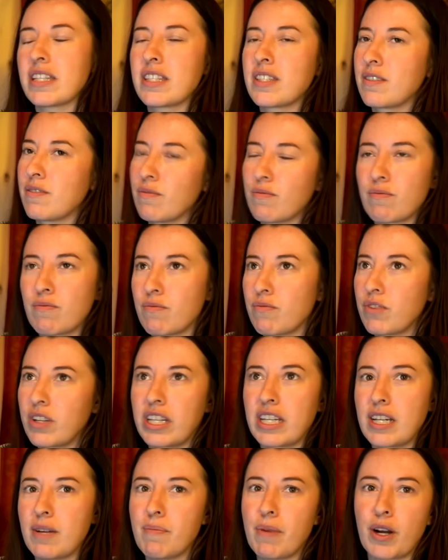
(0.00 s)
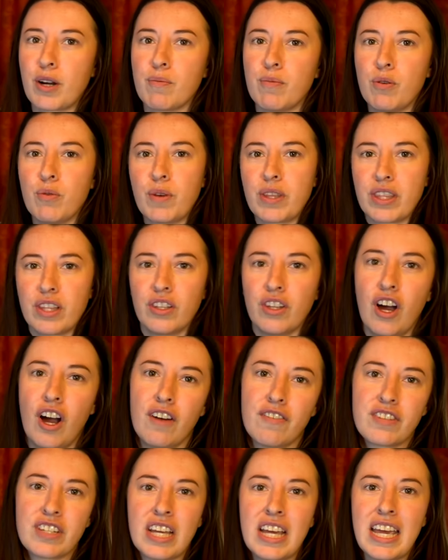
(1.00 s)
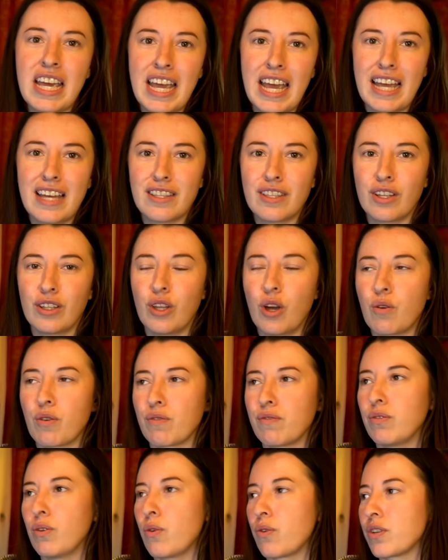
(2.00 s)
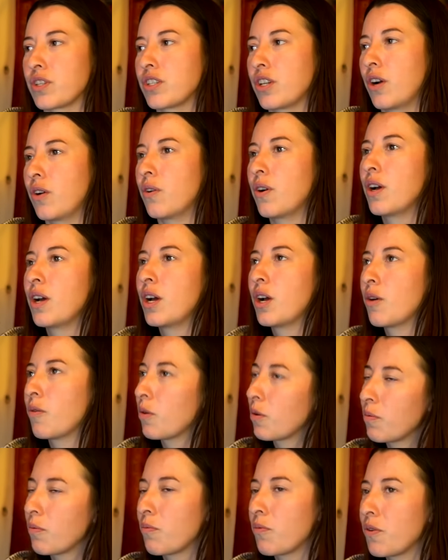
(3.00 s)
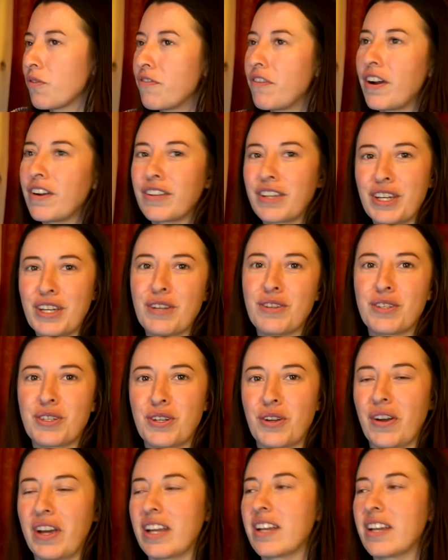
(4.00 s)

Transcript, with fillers: it's really comparable with the loft and the lower floor. So we're, we're fairly used to